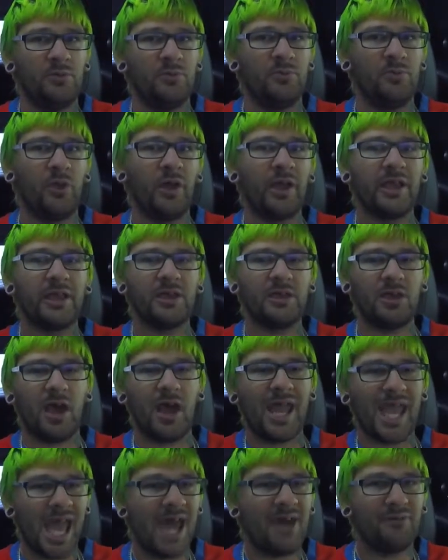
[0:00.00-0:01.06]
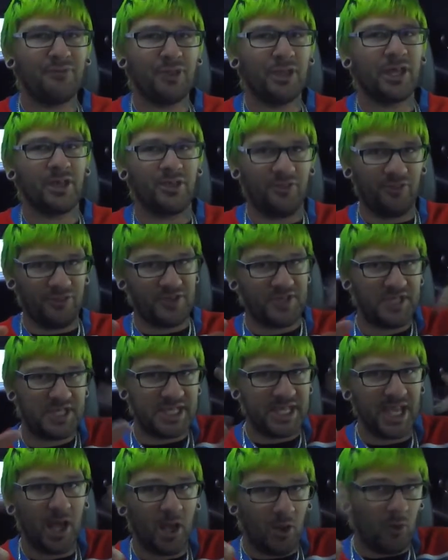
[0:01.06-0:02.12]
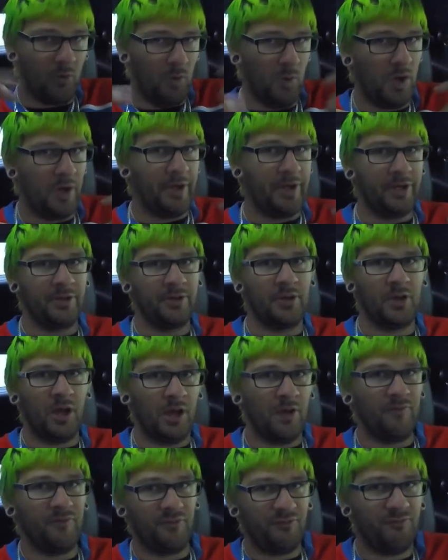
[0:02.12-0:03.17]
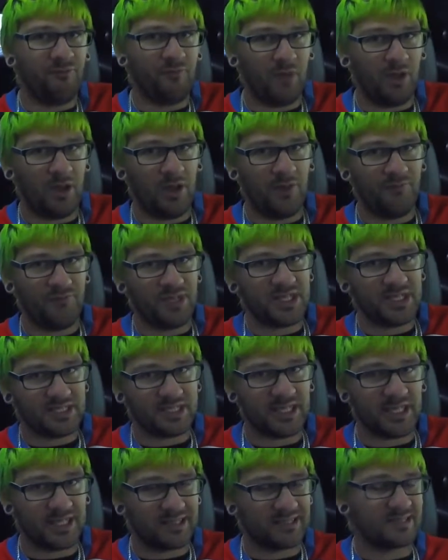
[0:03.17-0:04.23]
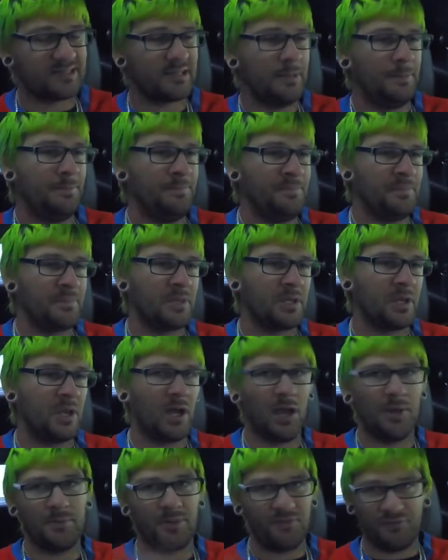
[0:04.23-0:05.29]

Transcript: Like, I have, like, the ZL1 of the V6,